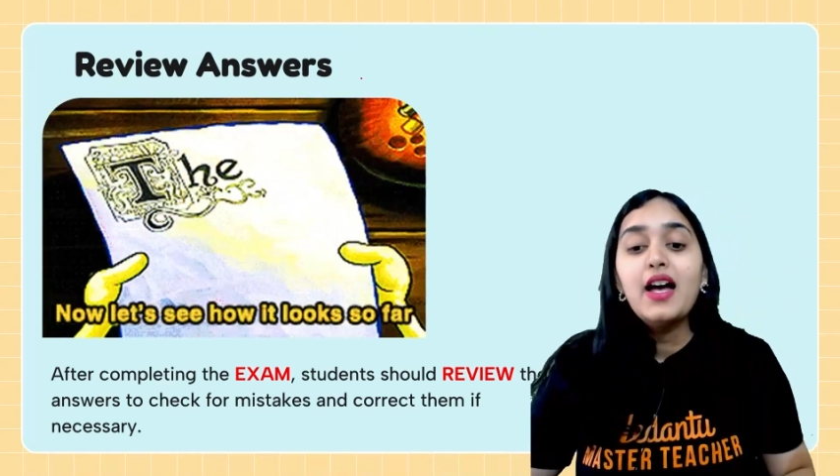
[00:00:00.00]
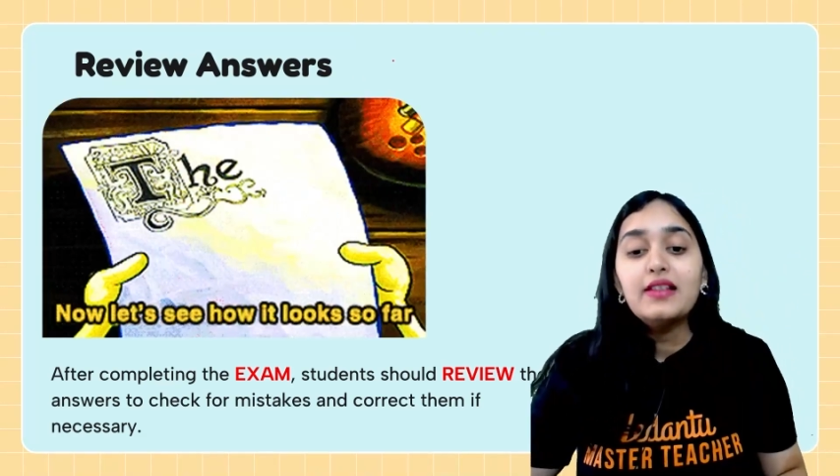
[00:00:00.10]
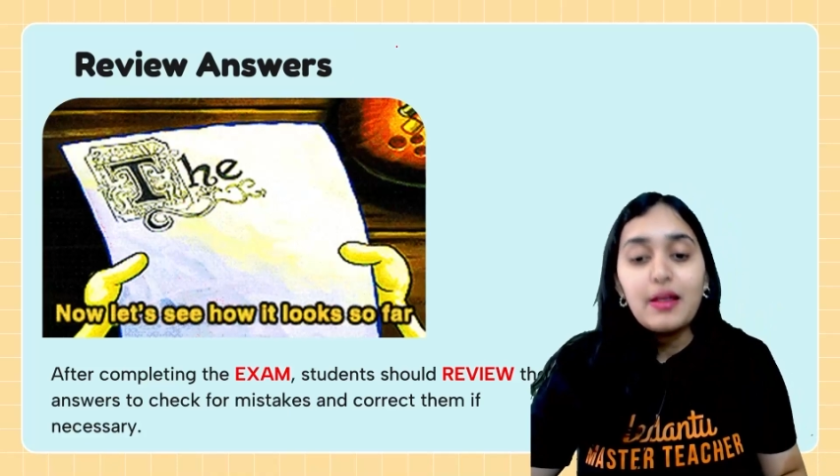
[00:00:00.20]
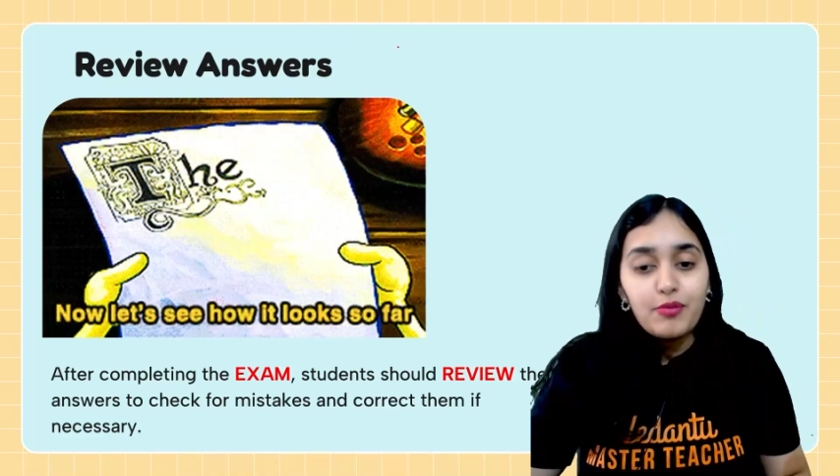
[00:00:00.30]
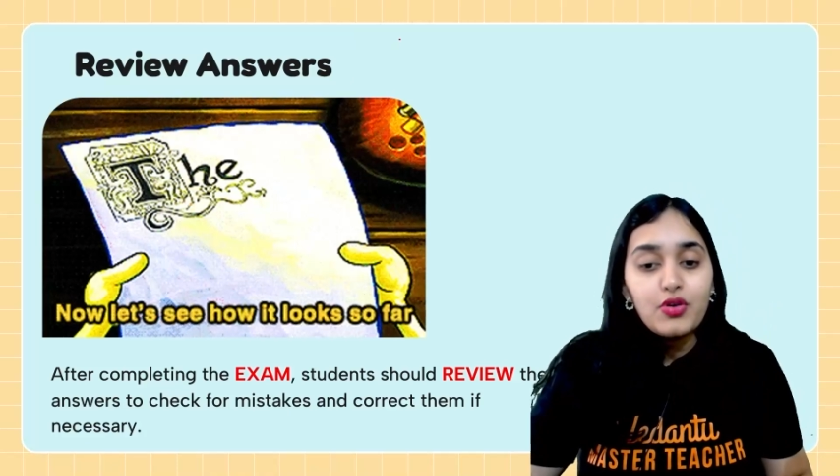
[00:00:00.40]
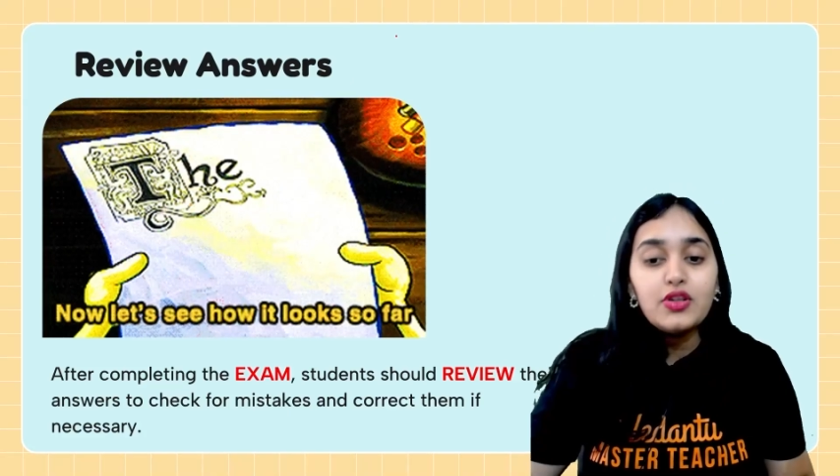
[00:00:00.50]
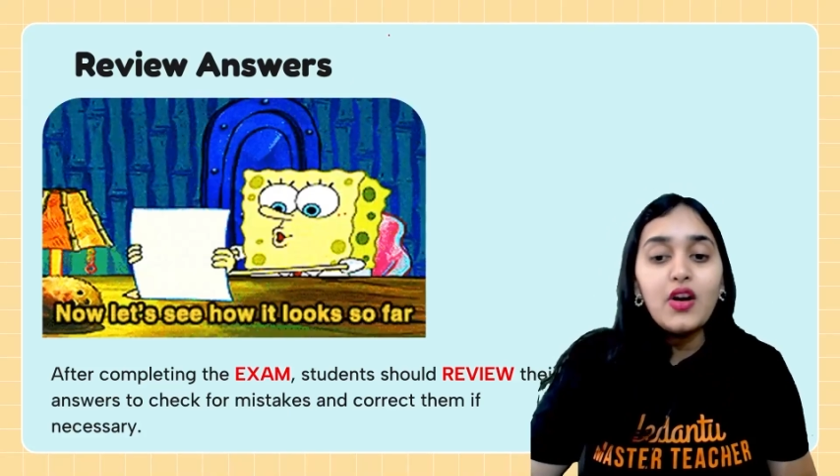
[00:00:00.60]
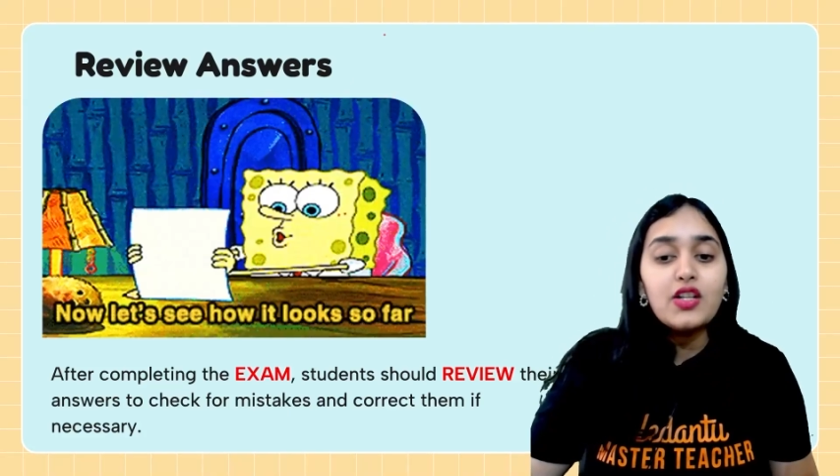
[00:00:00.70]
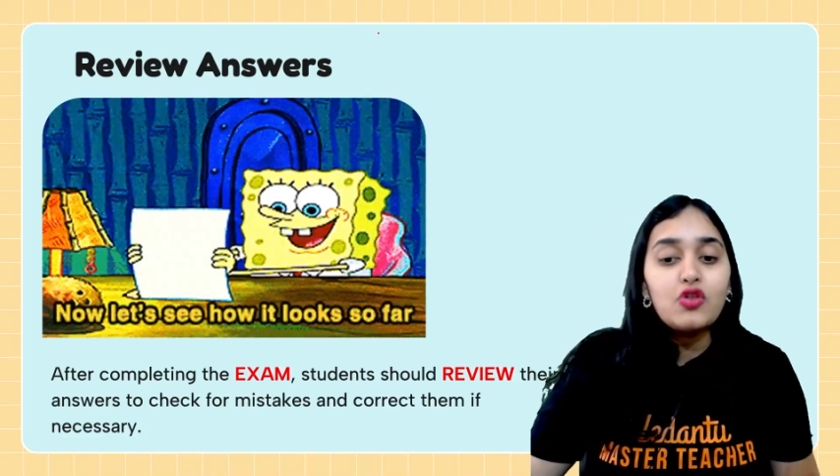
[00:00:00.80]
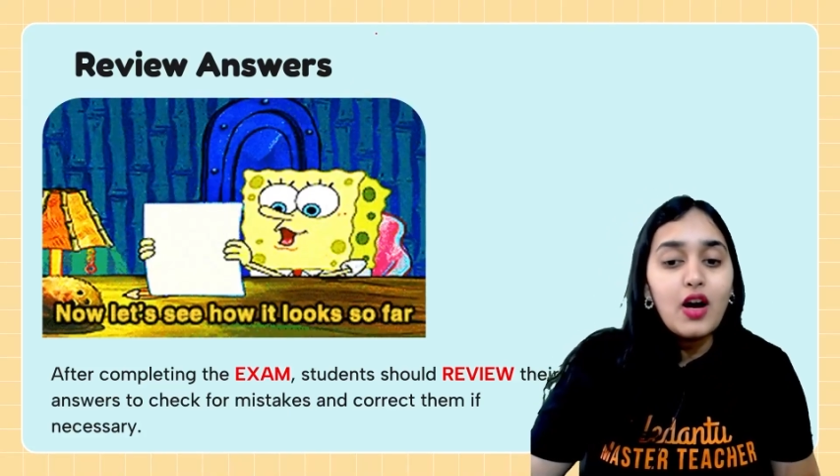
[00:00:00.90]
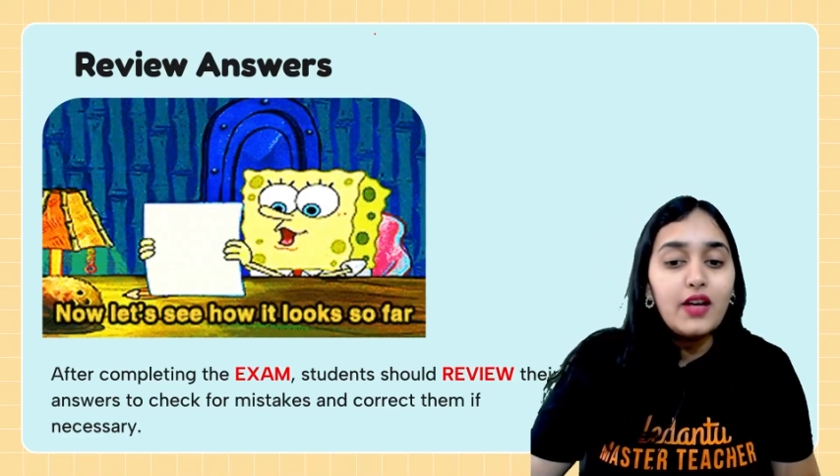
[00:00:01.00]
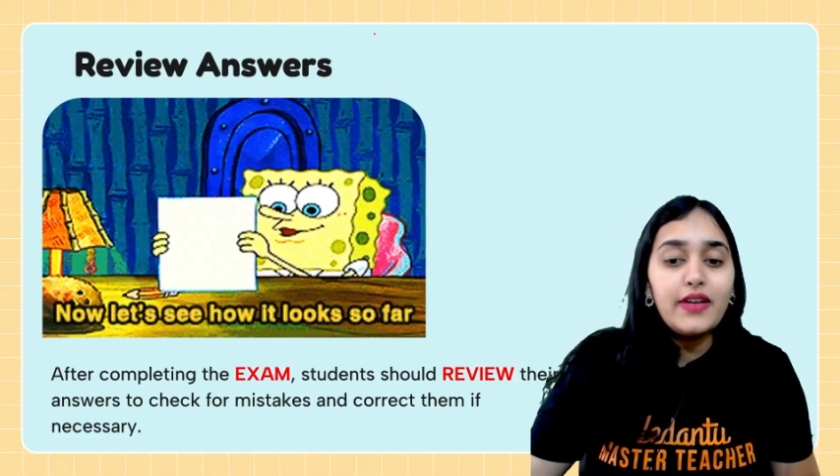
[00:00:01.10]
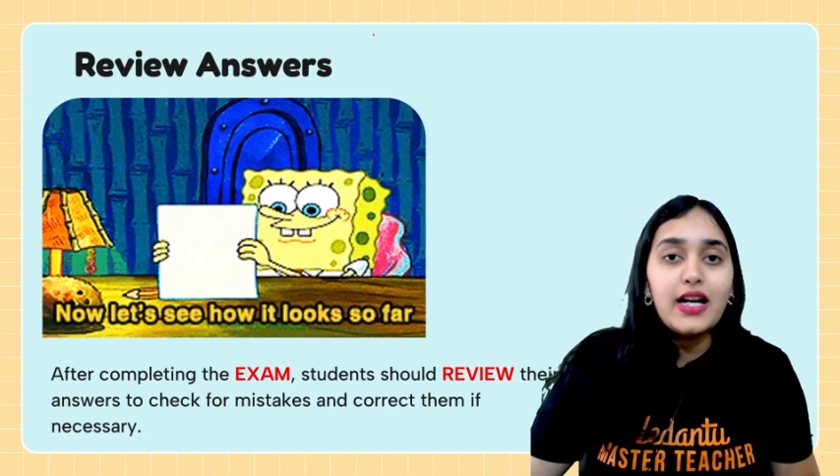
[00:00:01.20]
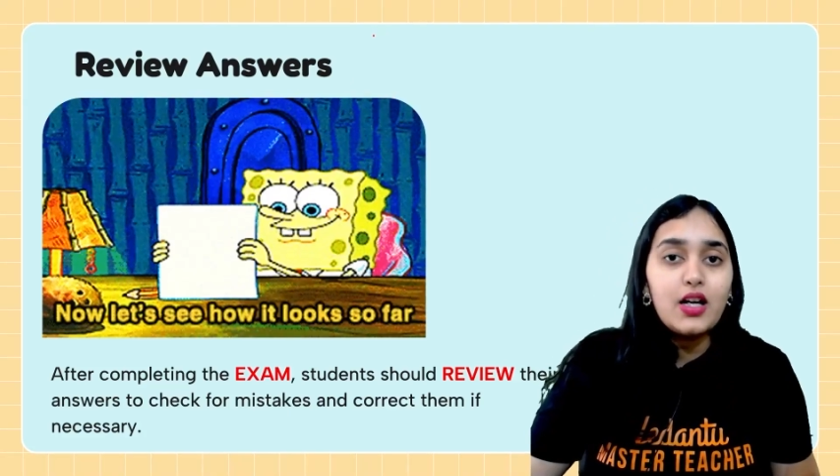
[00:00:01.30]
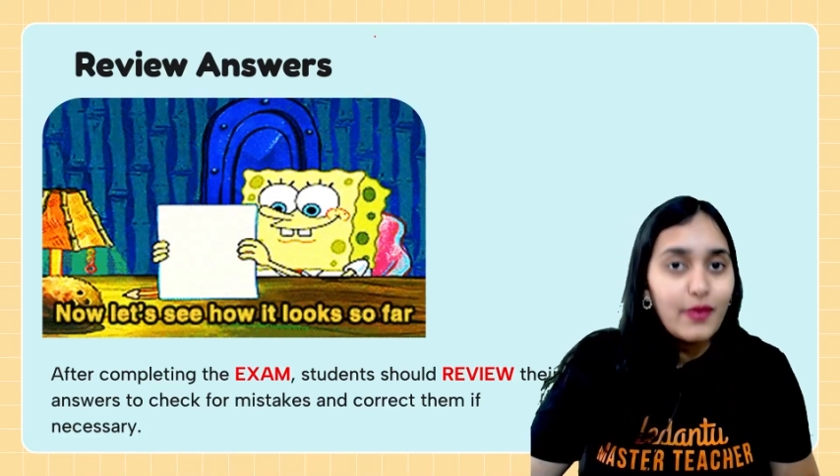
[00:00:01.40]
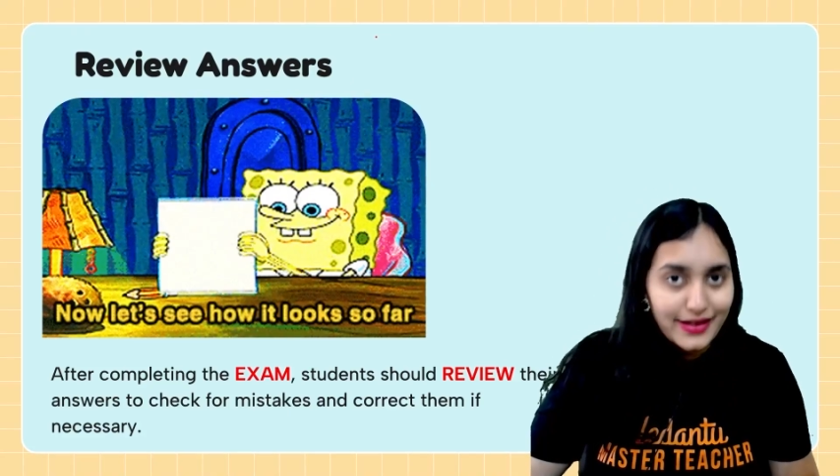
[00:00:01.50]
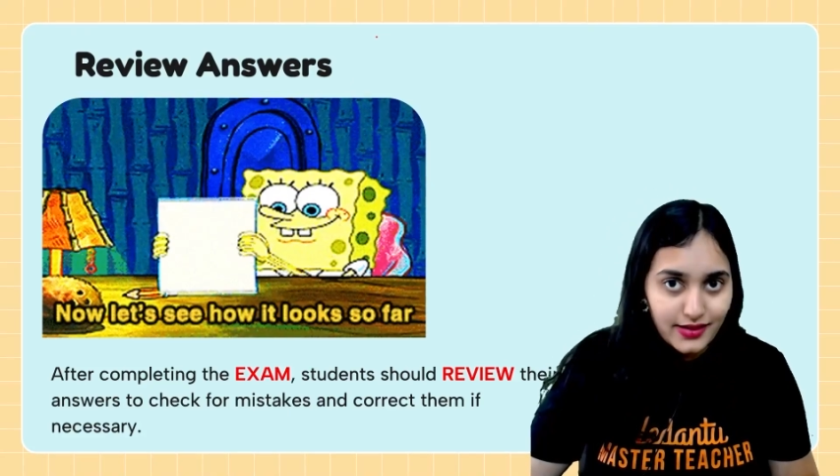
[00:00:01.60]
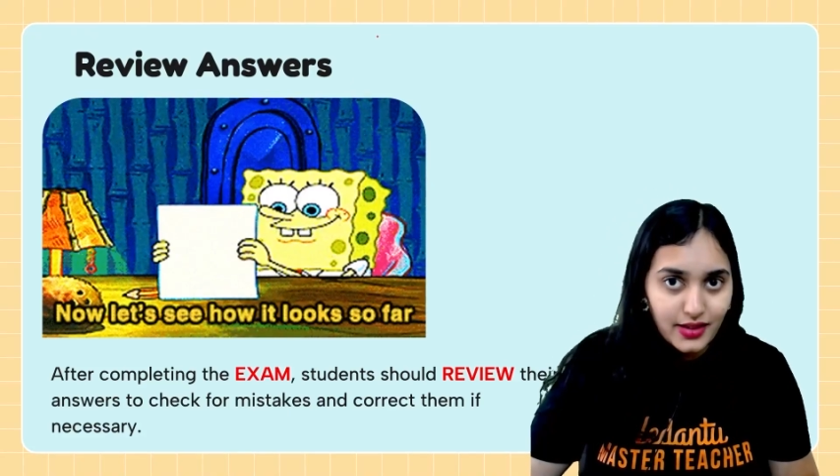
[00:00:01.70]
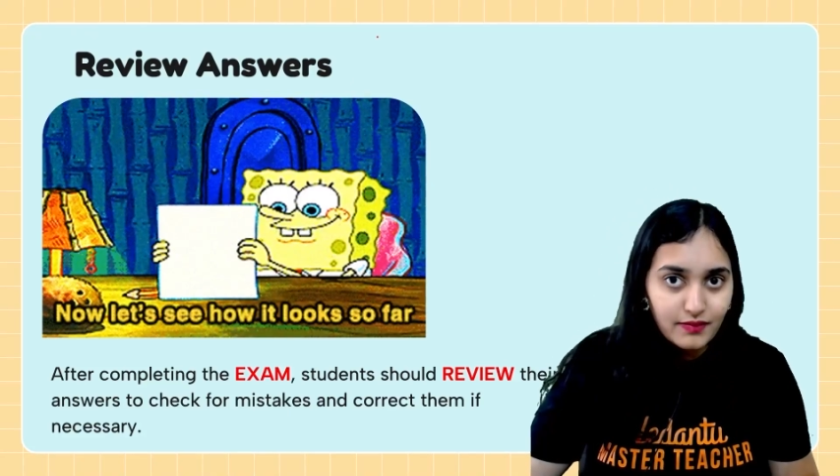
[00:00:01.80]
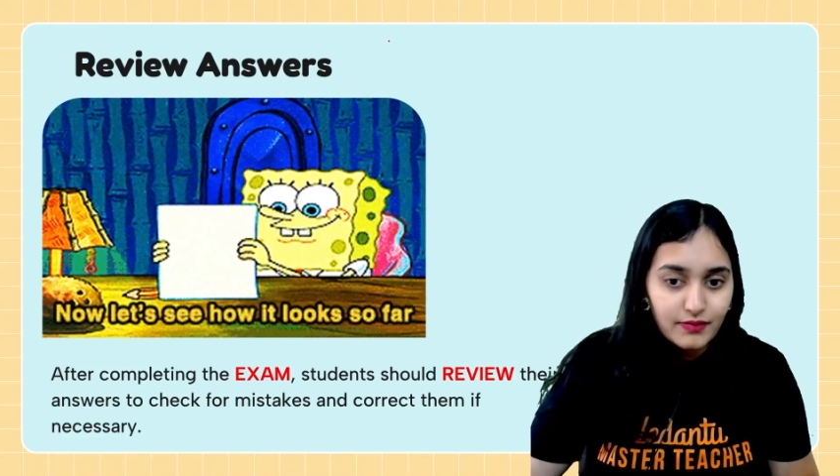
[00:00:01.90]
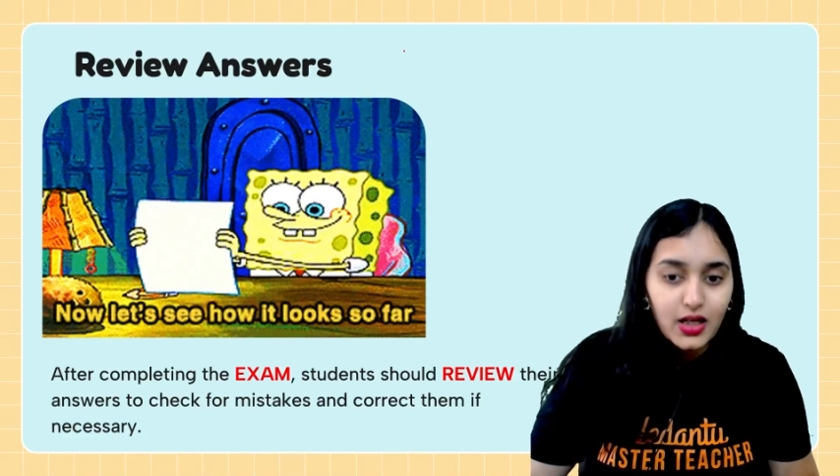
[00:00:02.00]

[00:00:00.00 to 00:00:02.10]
suppose you are solving a question,